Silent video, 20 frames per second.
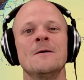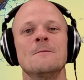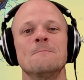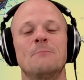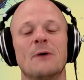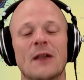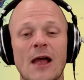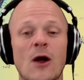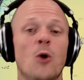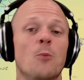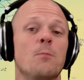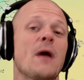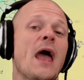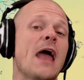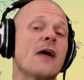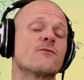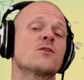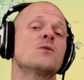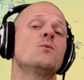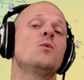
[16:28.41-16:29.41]
But I hope
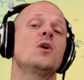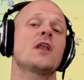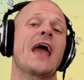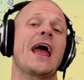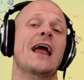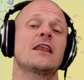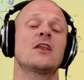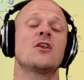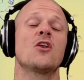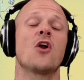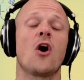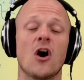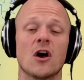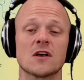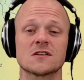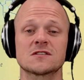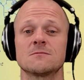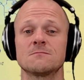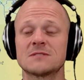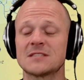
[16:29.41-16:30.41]
everyone had an
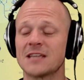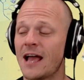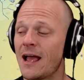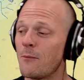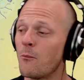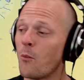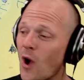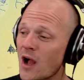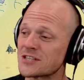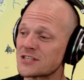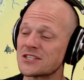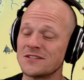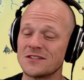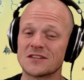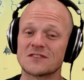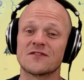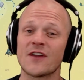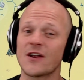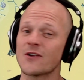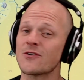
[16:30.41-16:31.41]
awesome time watching
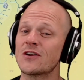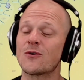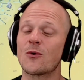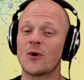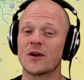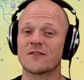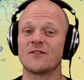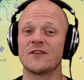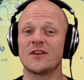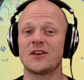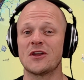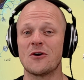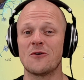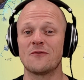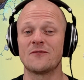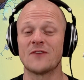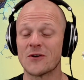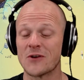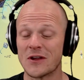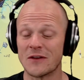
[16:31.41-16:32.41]
this very quick video,
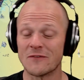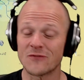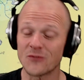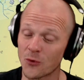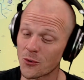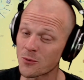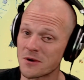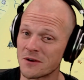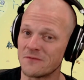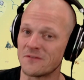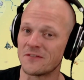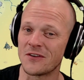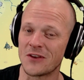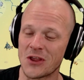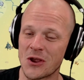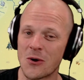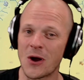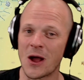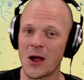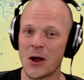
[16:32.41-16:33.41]
very informative
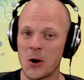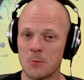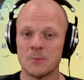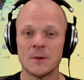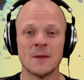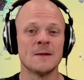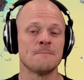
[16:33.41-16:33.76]
video, I hope.